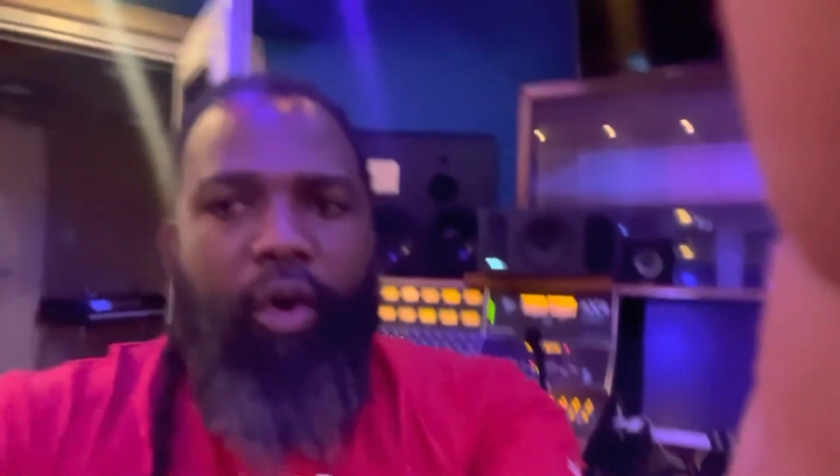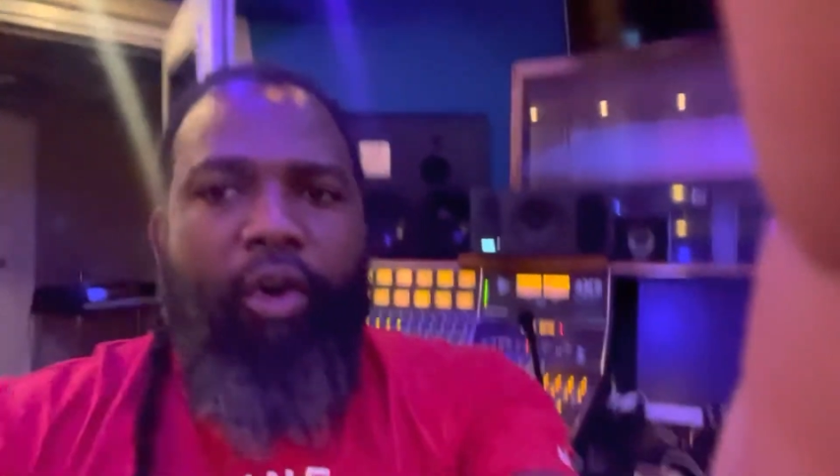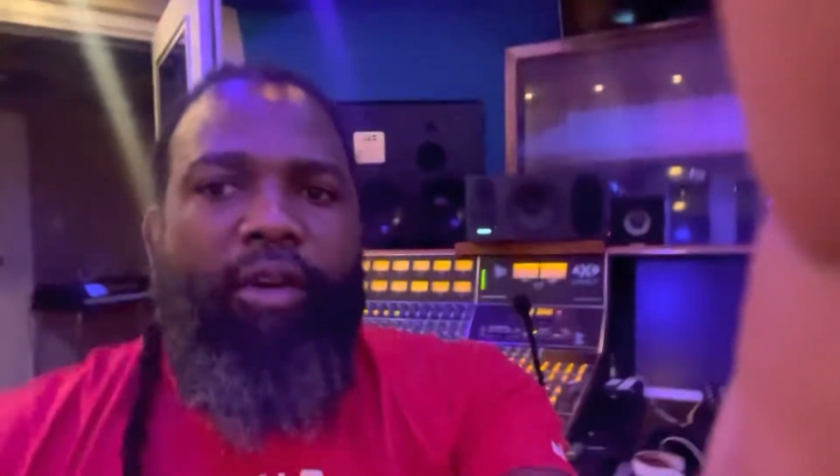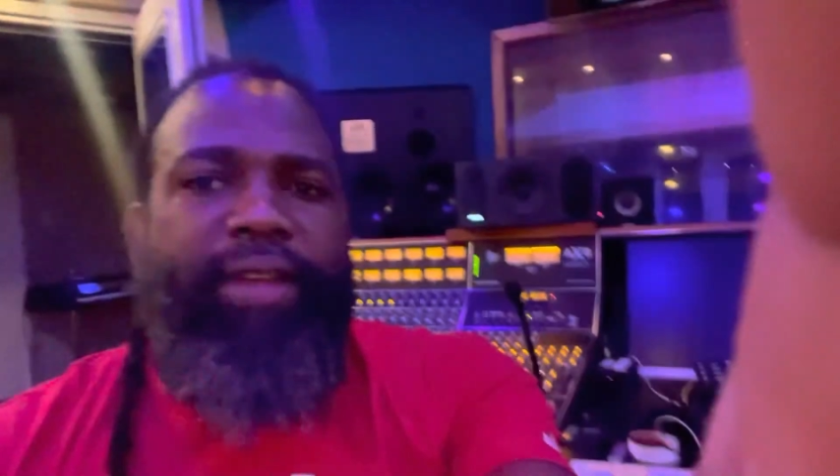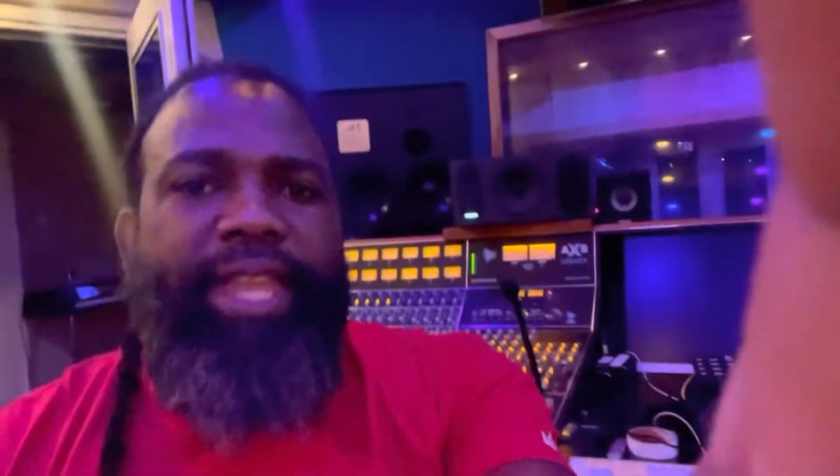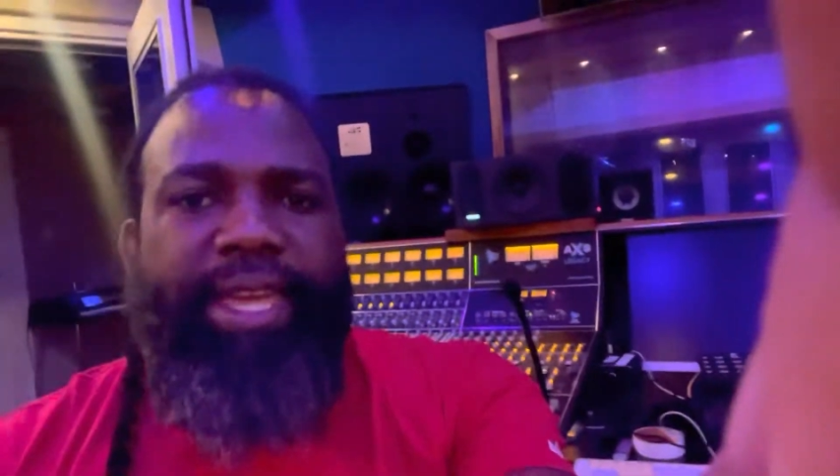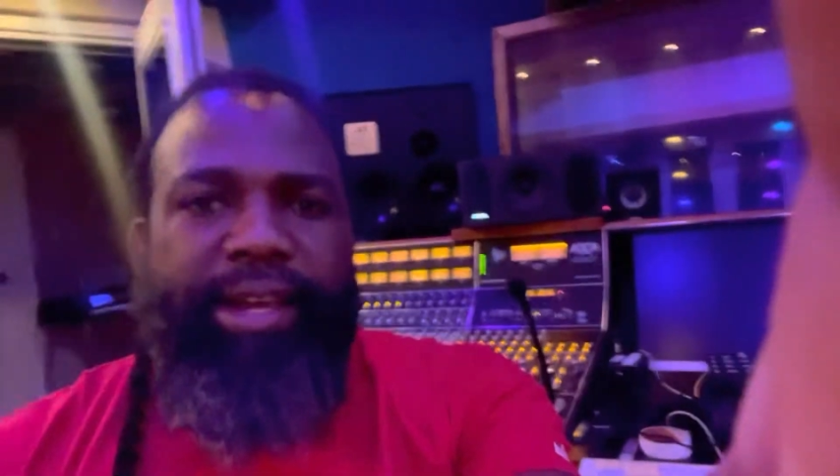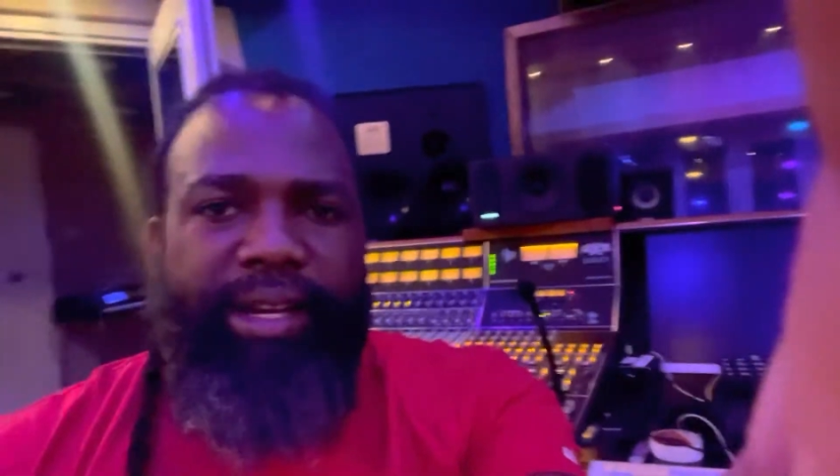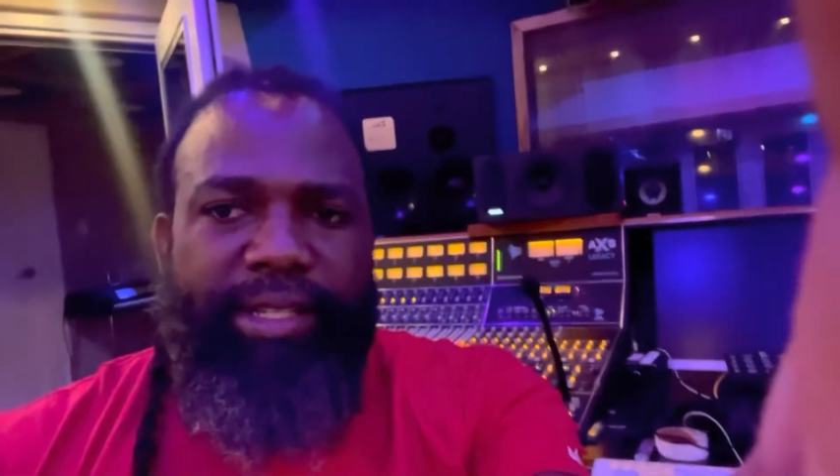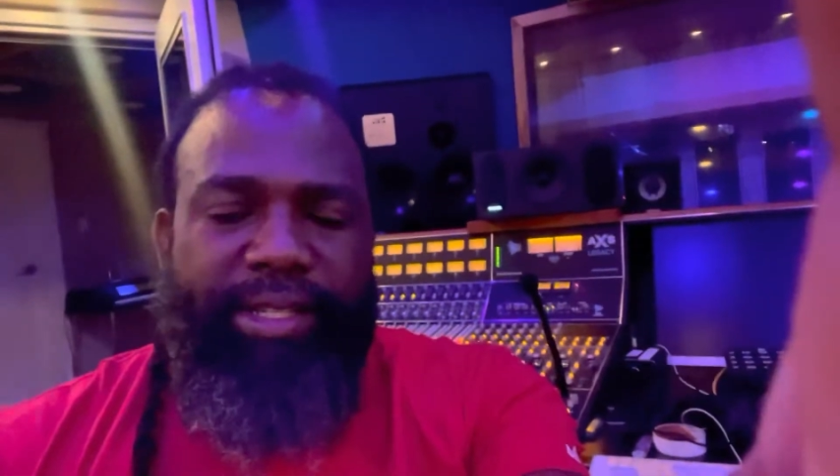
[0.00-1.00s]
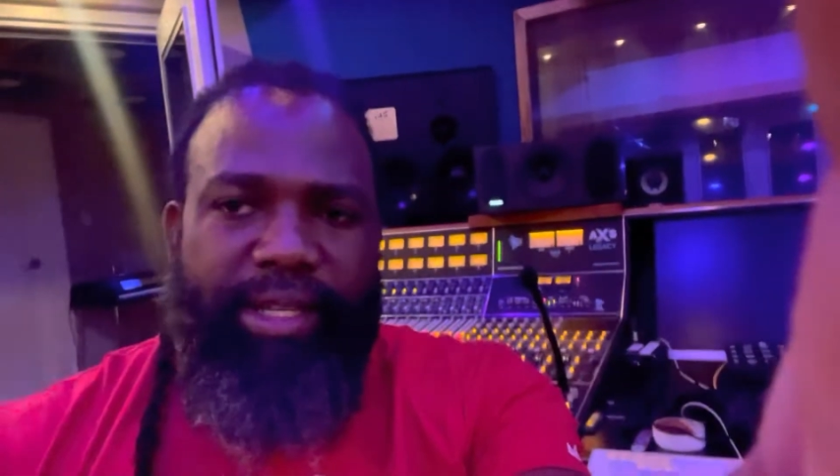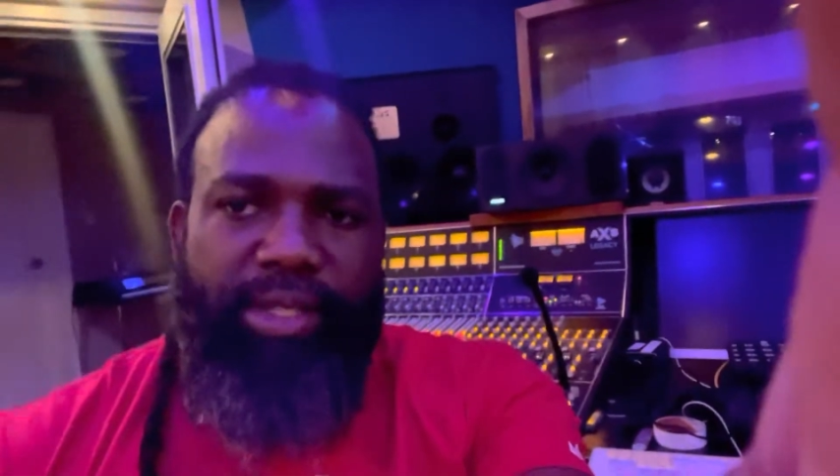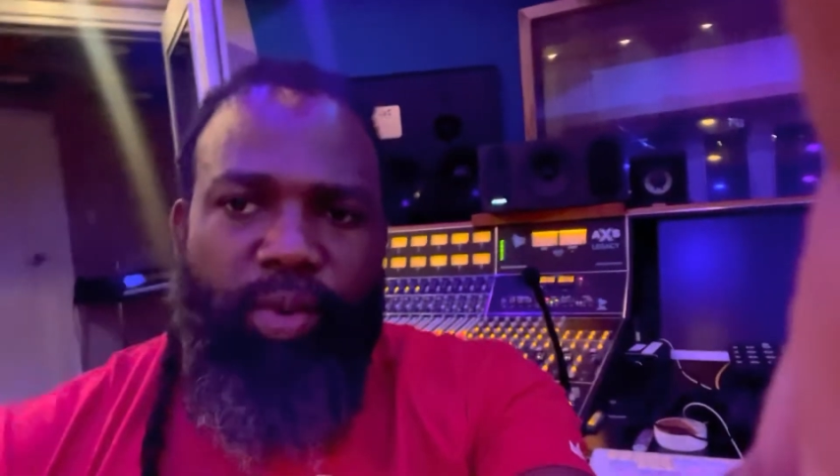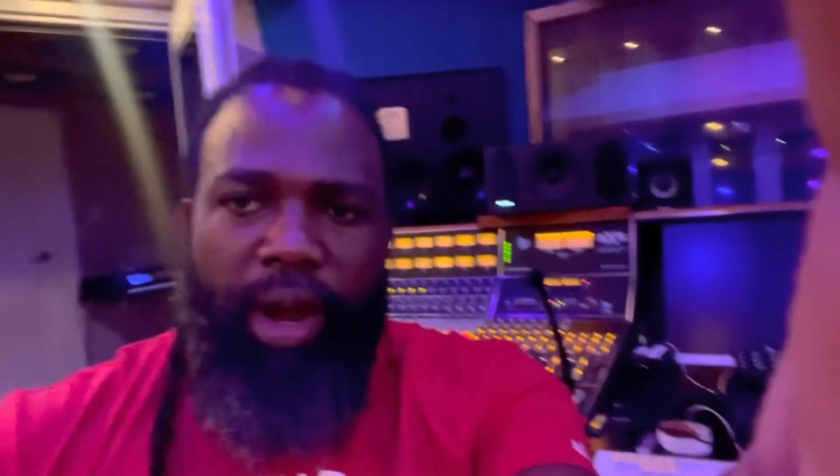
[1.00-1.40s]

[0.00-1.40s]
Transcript: over the years to